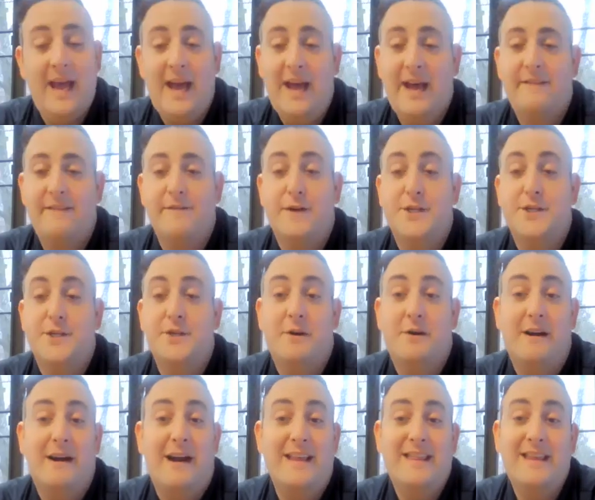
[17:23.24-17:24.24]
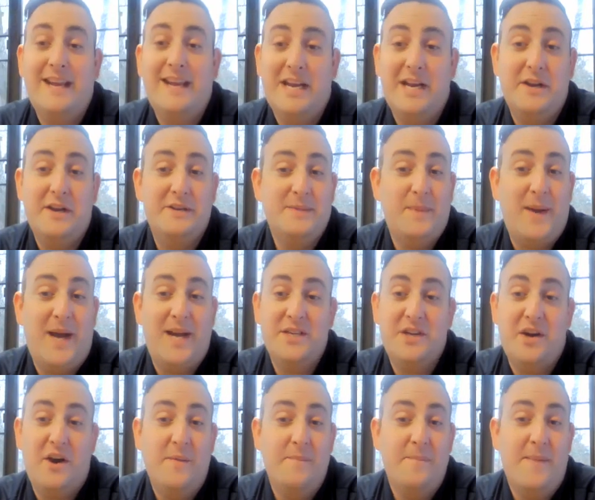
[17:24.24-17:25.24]
Yeah, for sure. I think it goes back to
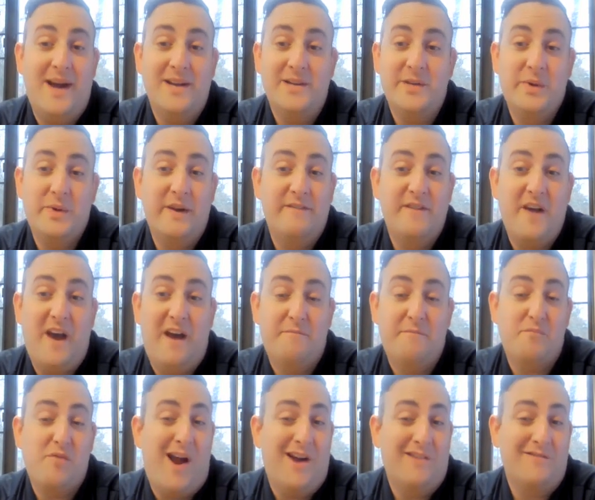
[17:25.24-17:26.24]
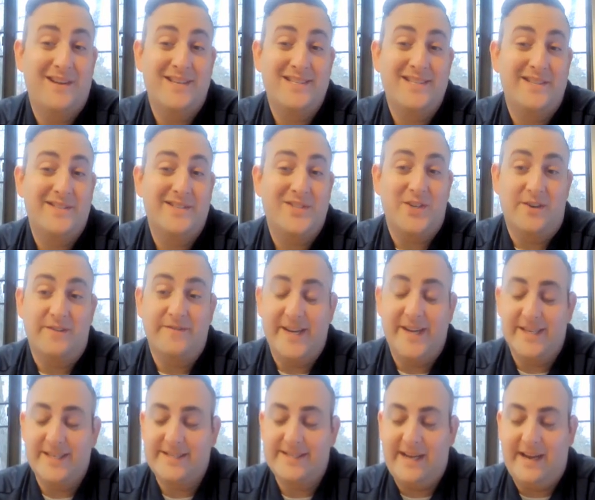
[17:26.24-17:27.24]
our motto of progress and
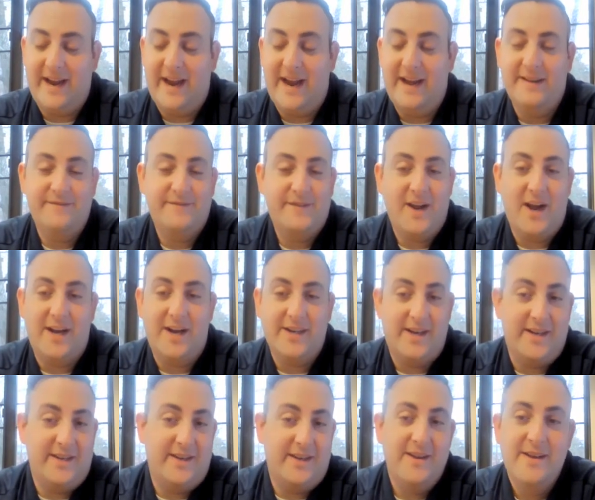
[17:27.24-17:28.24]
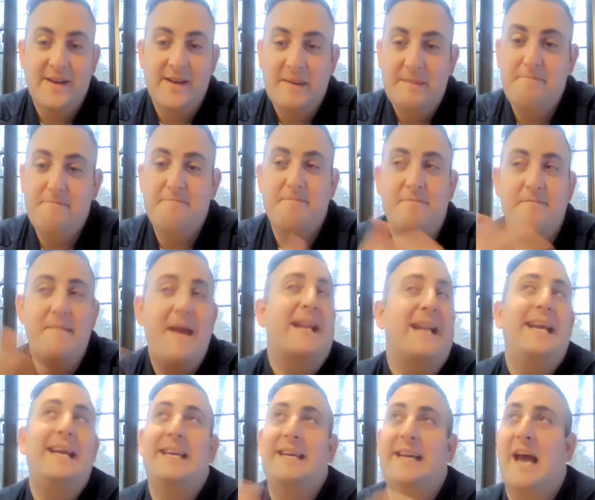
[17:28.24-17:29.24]
service. I've gone on
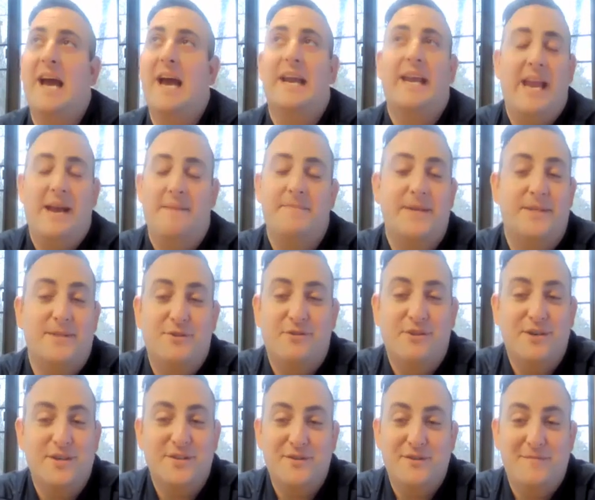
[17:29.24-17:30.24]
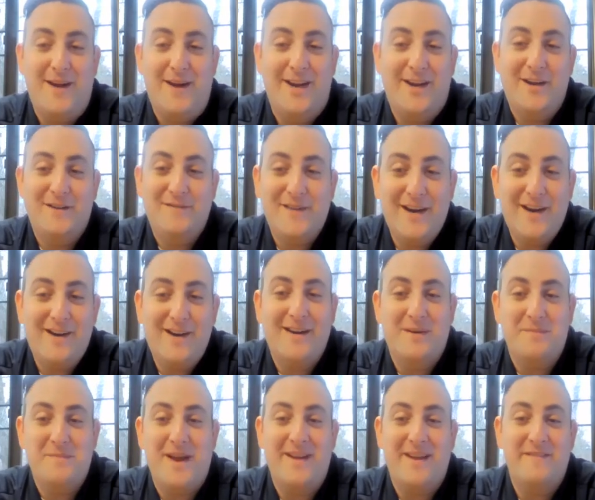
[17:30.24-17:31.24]
many campus tours through my career
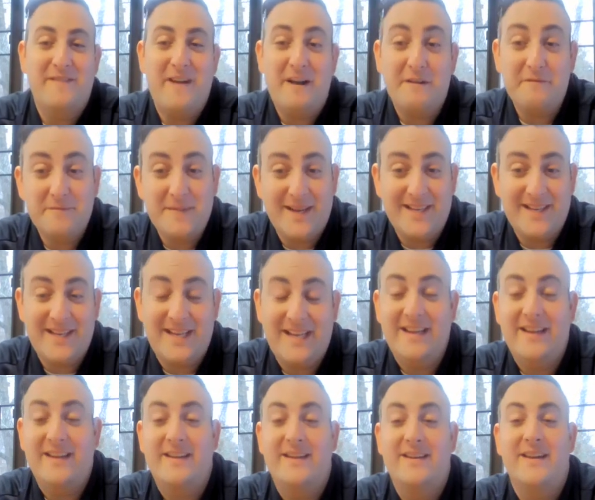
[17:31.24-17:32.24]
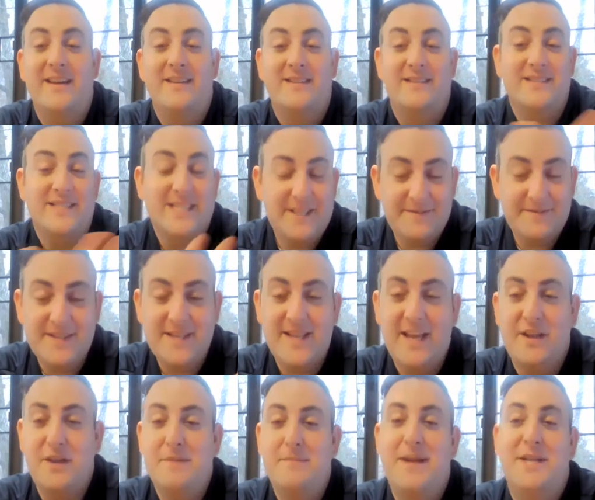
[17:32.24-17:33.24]
and my involvement in CIVSA
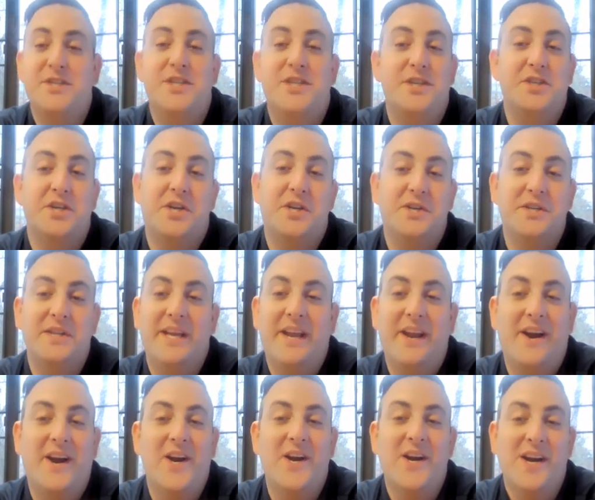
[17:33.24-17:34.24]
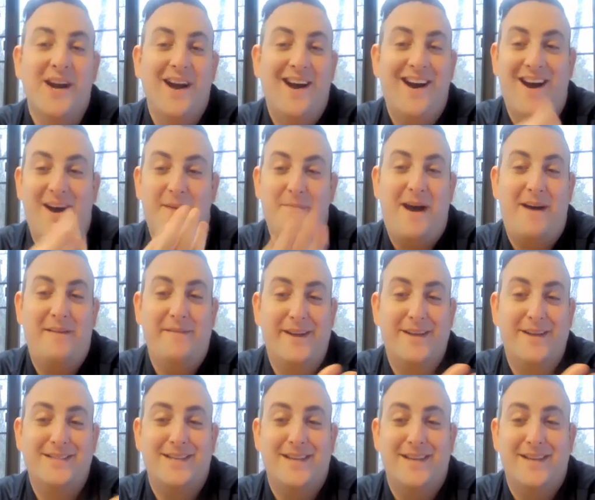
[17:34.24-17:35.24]
that you mentioned earlier.
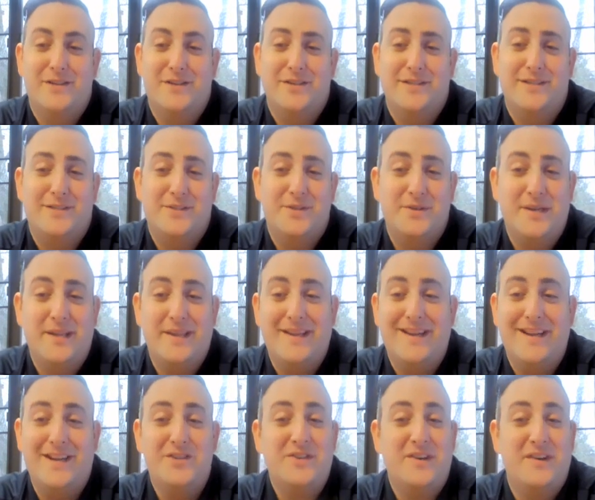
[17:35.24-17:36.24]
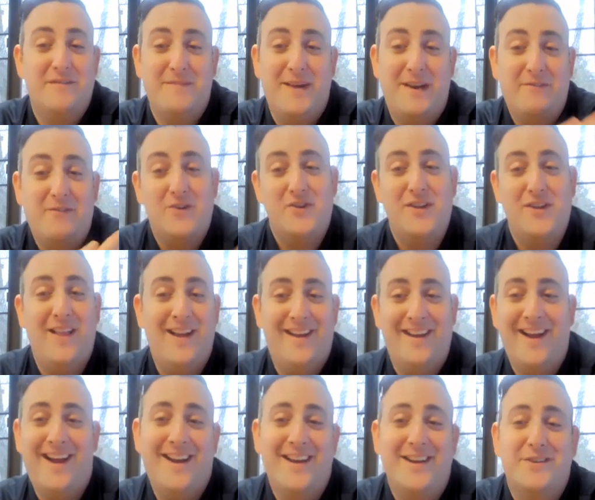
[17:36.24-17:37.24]
Obviously, just due to the nature of my role,
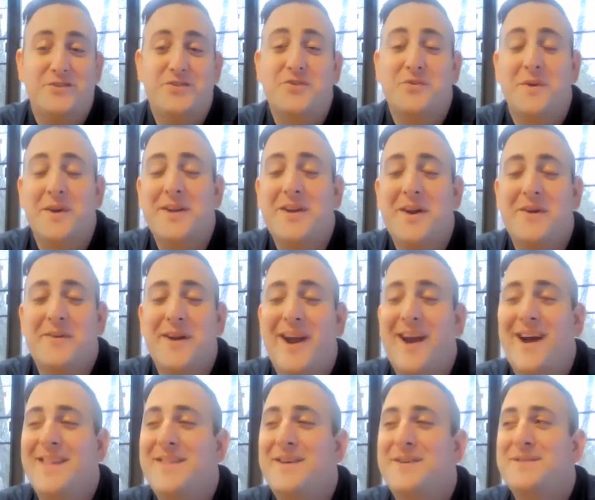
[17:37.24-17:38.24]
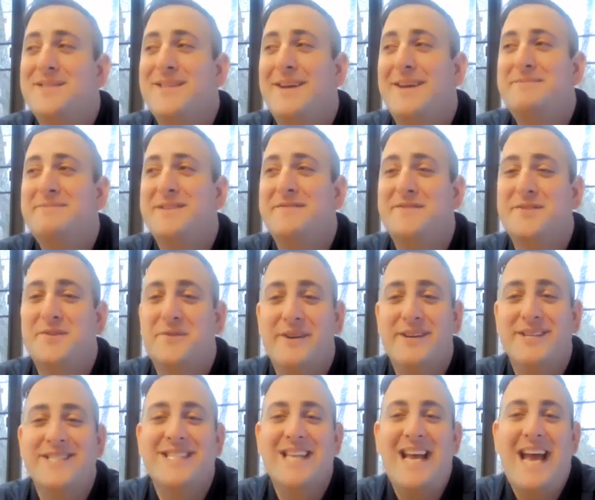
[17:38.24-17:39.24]
I enjoy going on those types of
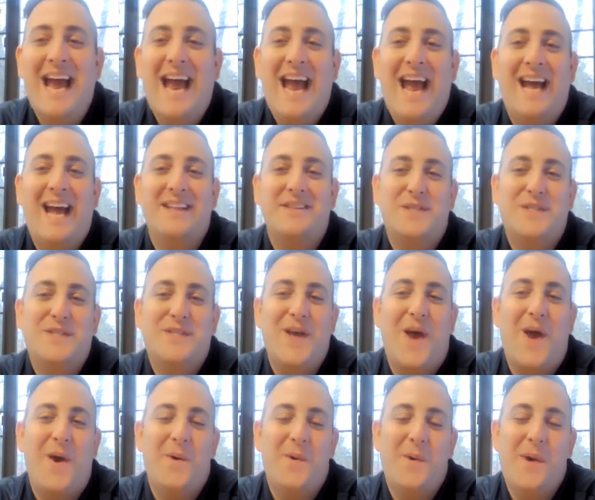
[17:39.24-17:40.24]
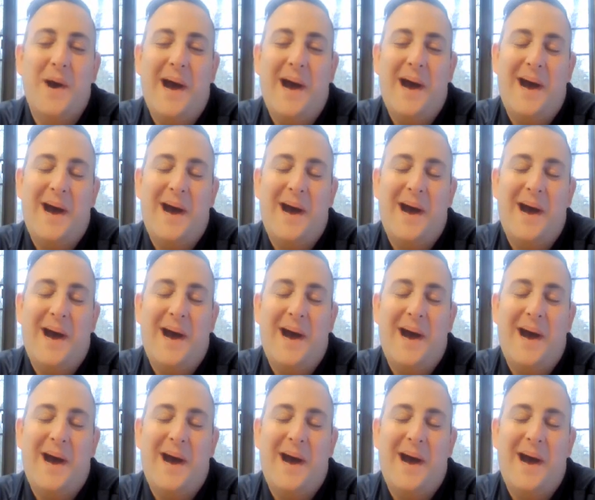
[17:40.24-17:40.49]
tours. And so